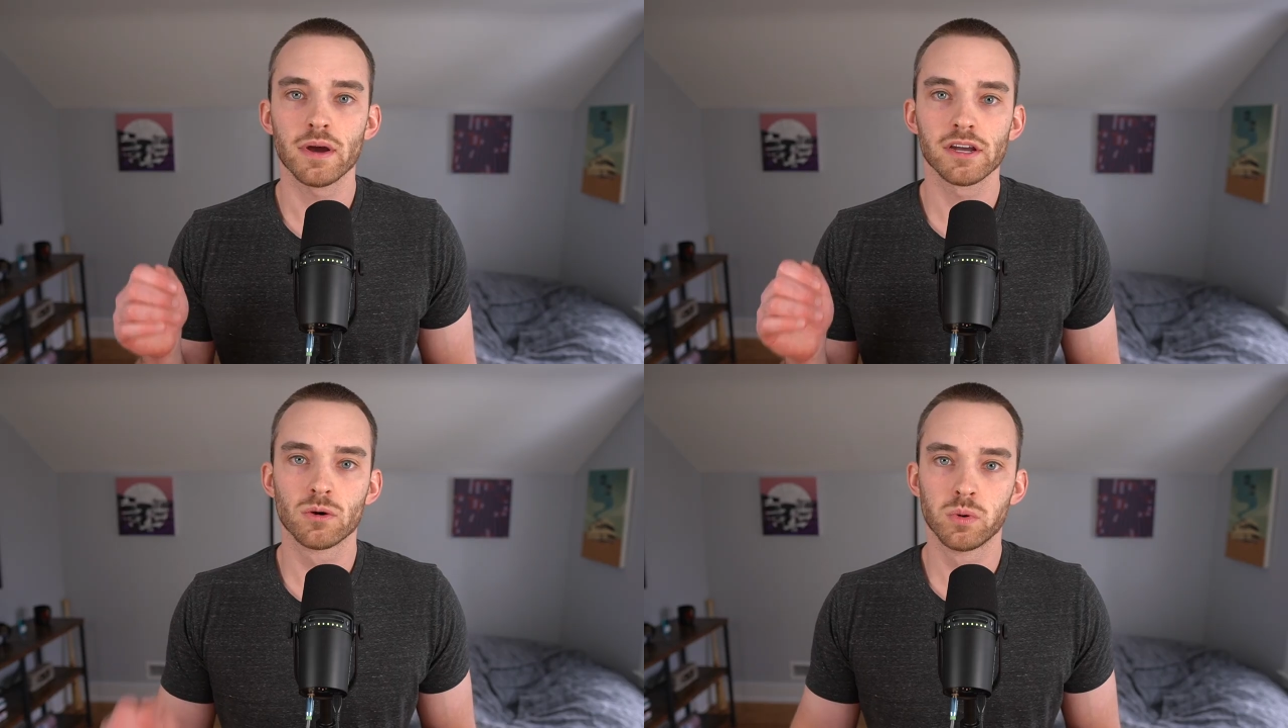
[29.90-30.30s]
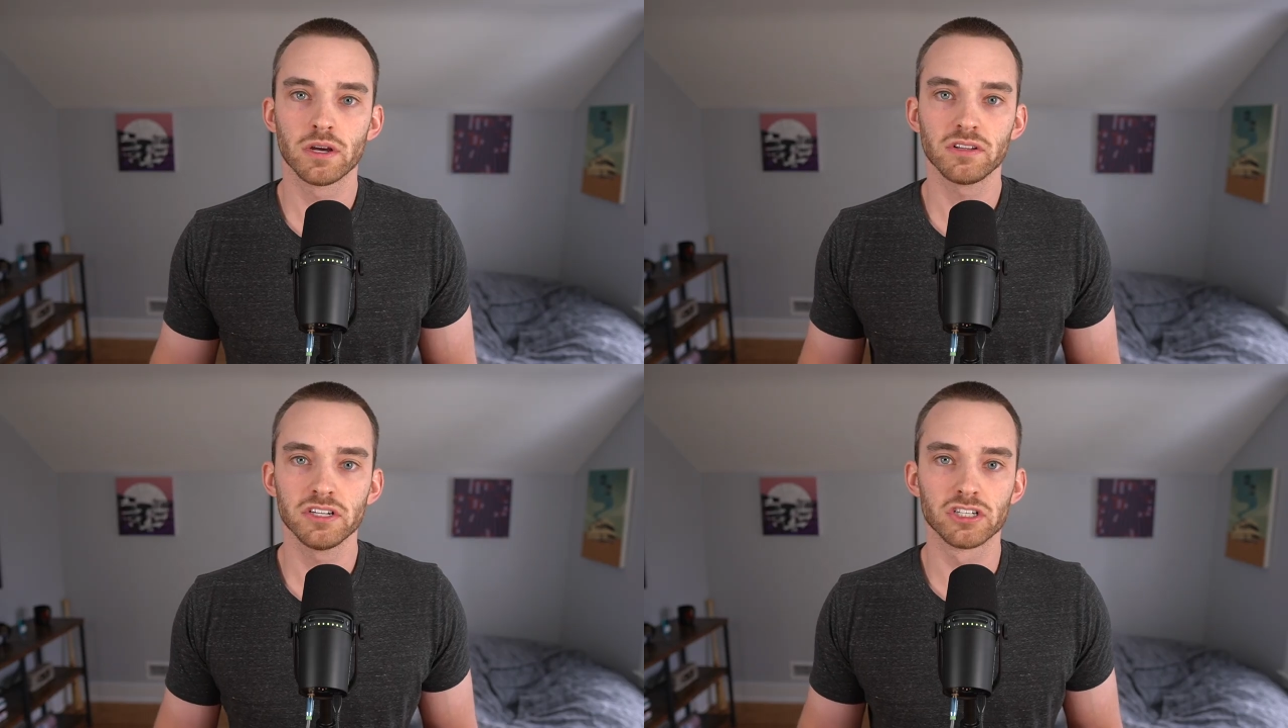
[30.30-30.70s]
why I
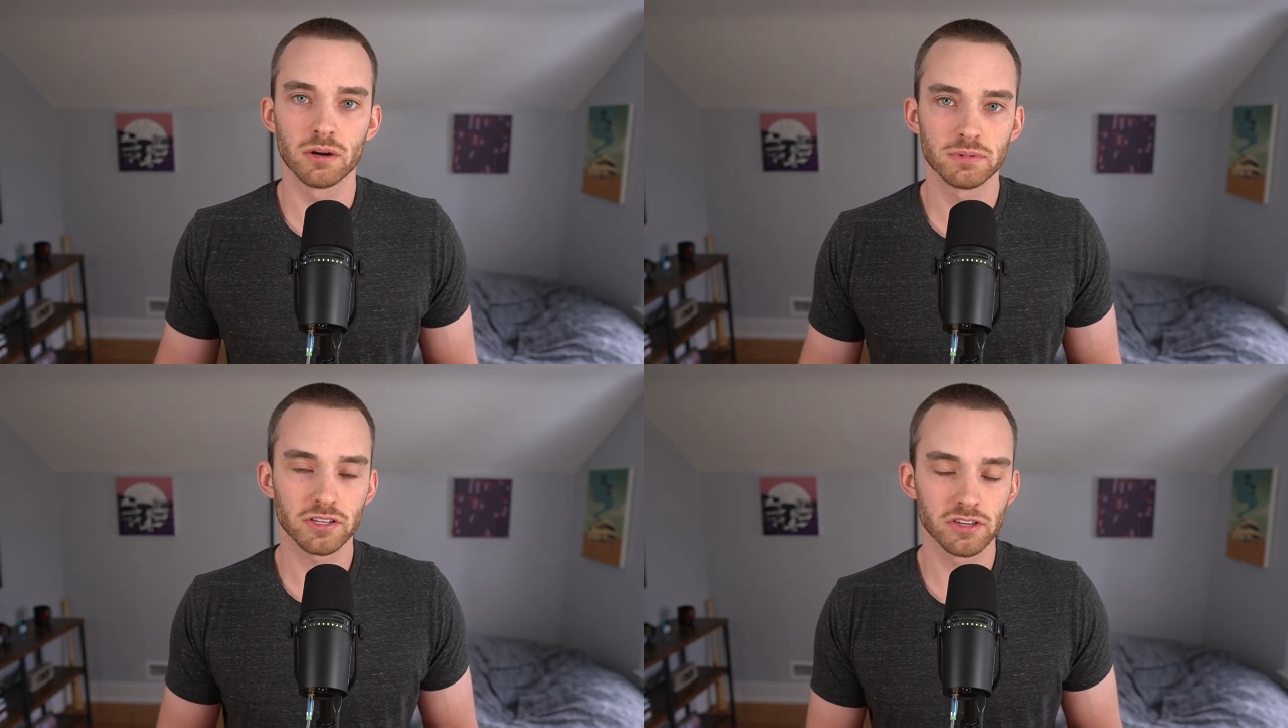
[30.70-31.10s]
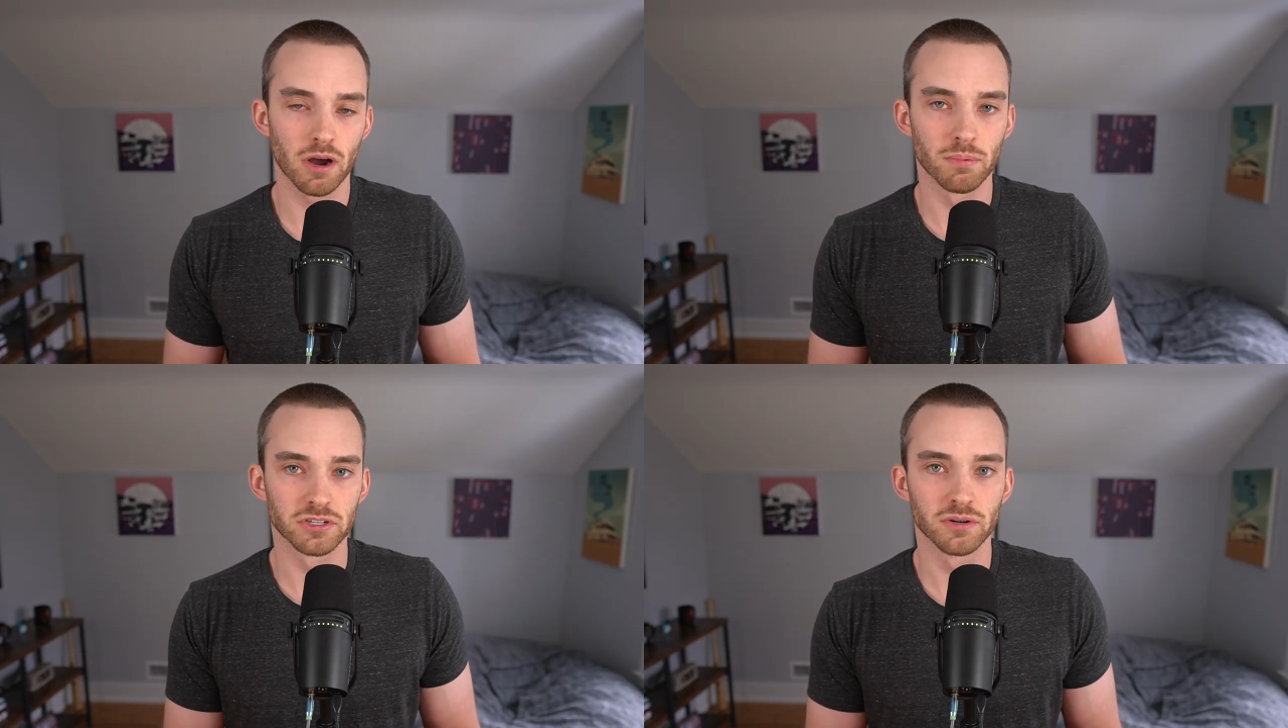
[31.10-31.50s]
quickly jumped at the
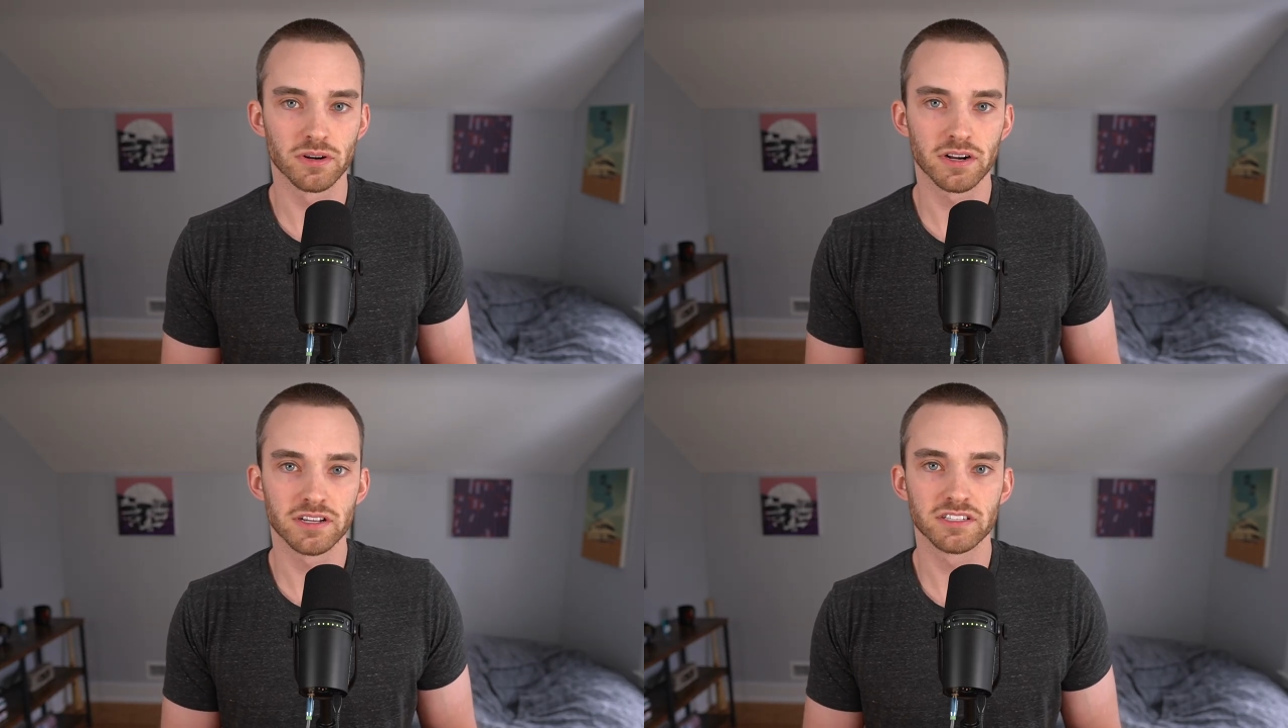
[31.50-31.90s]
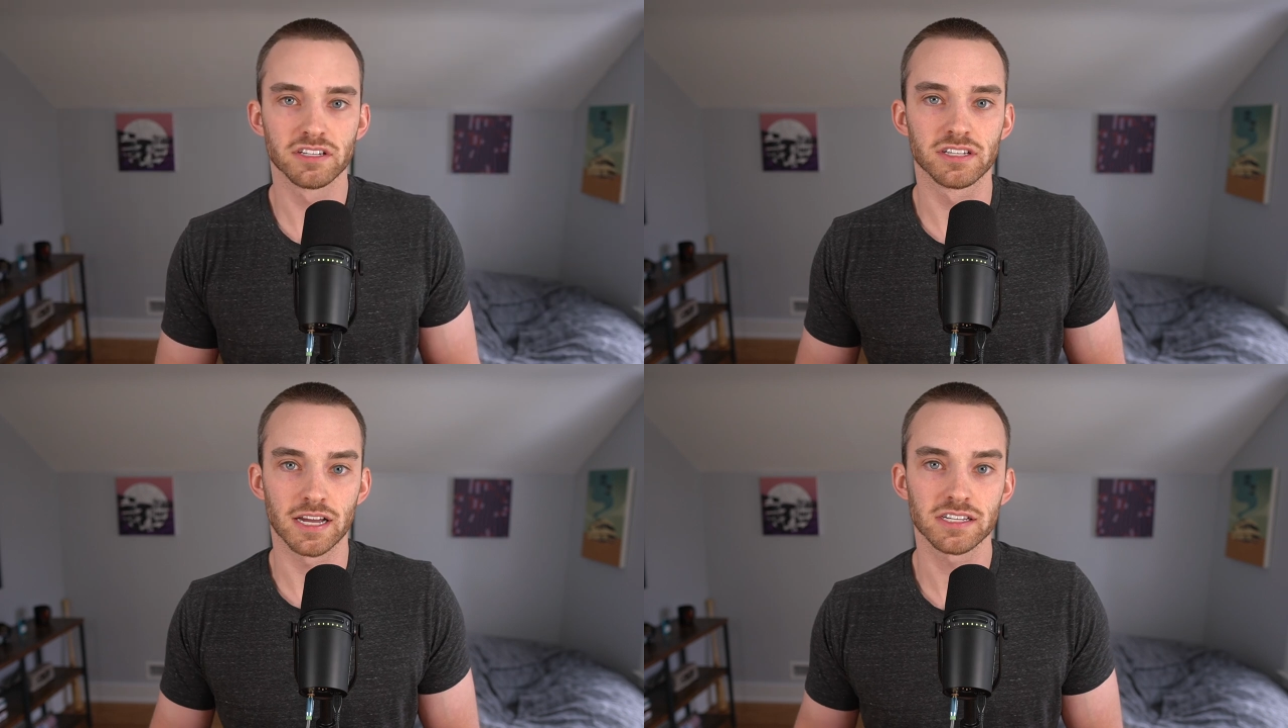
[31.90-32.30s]
opportunity to
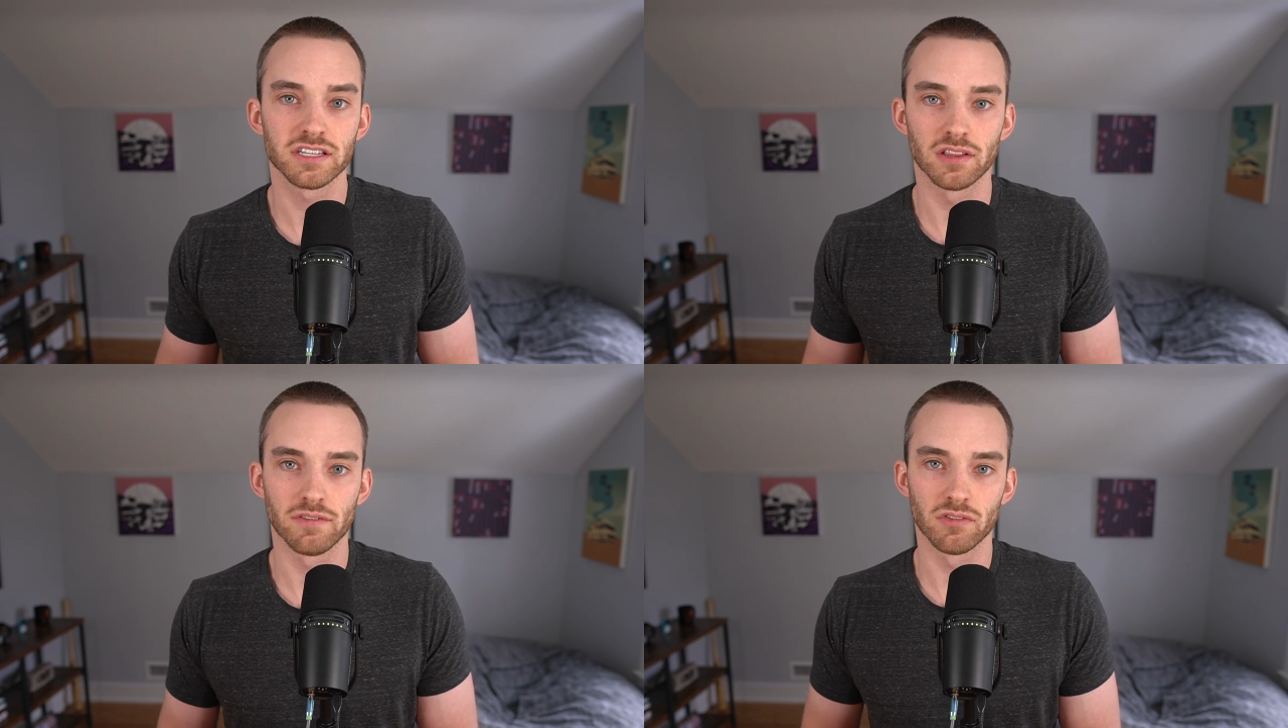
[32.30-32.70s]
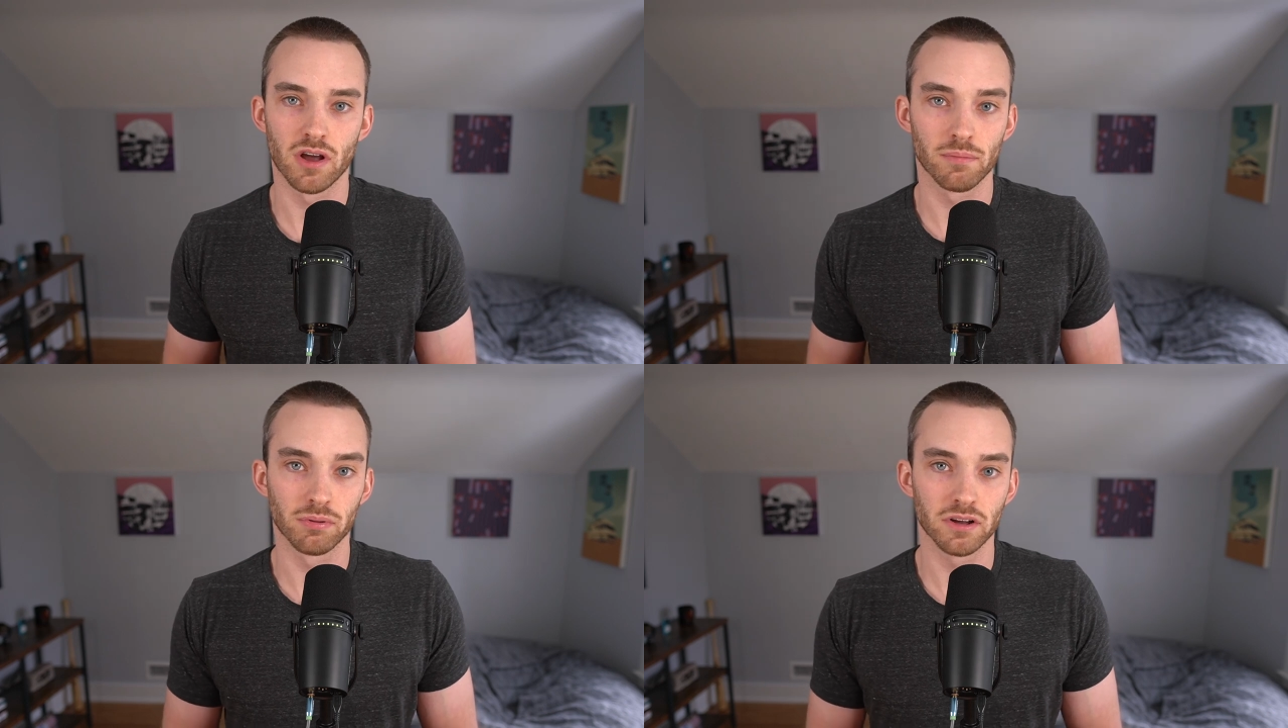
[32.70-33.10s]
test the Level
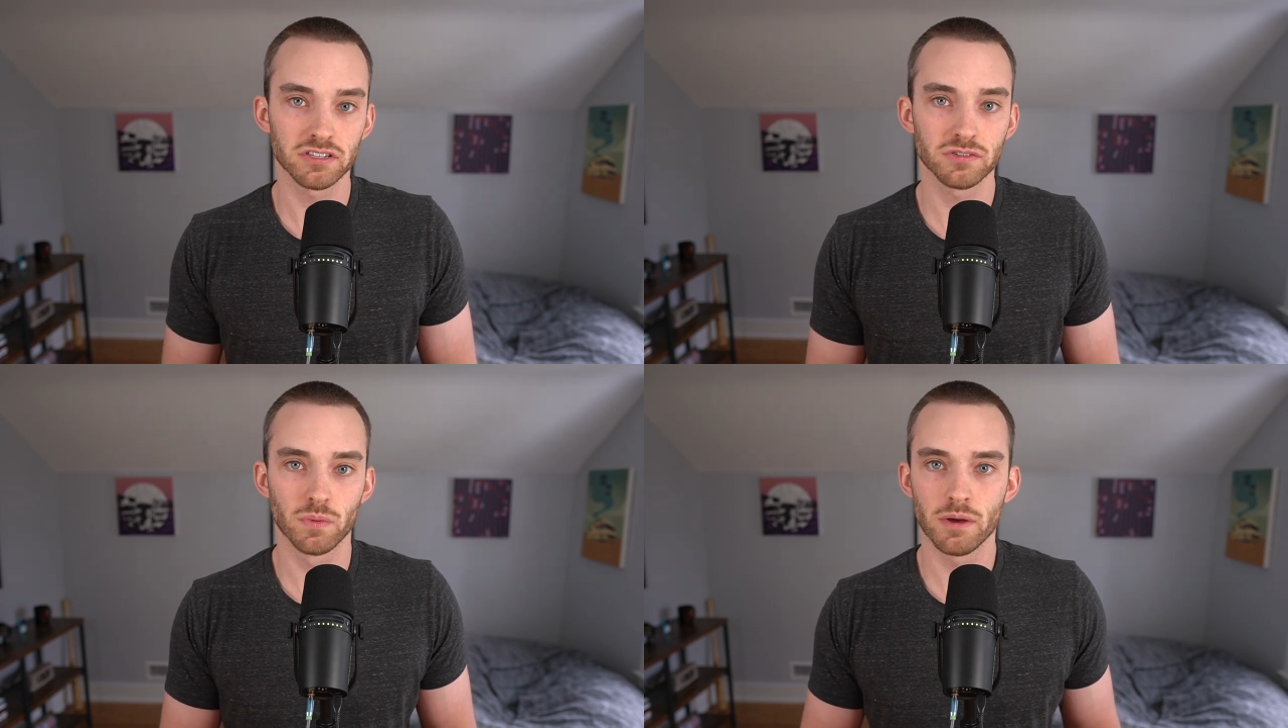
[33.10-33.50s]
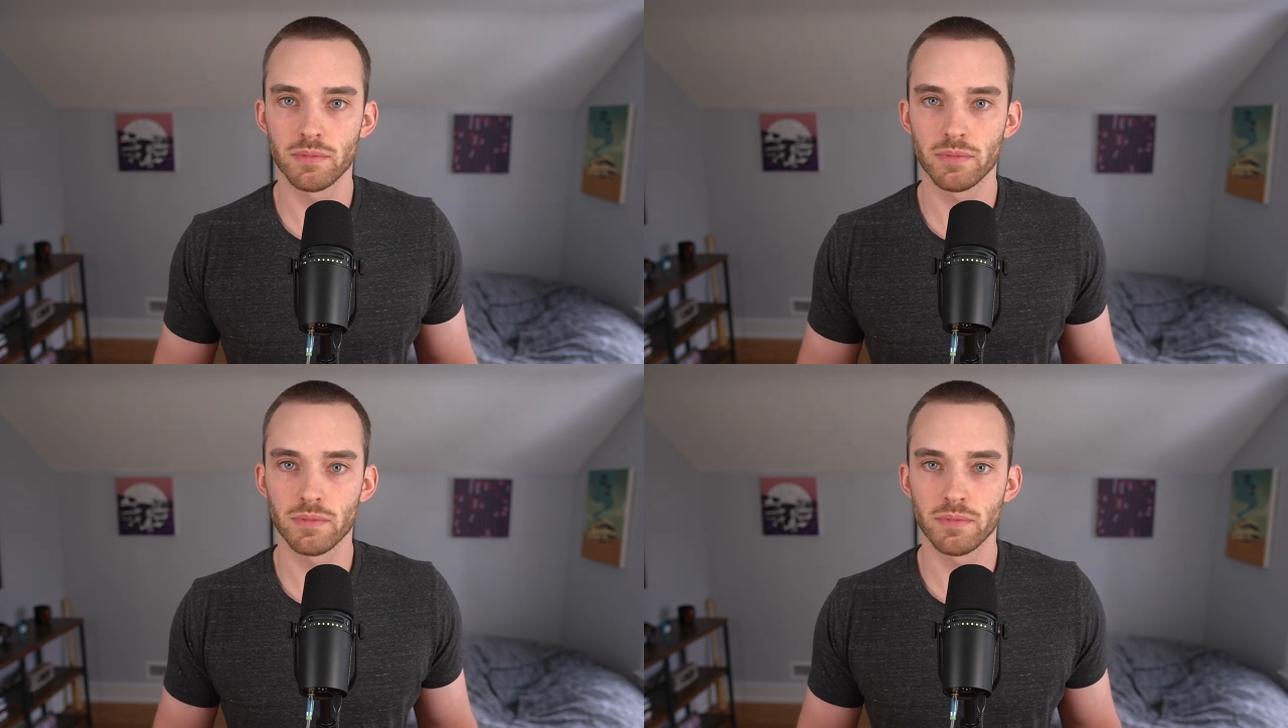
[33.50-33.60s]
Lock Plus when it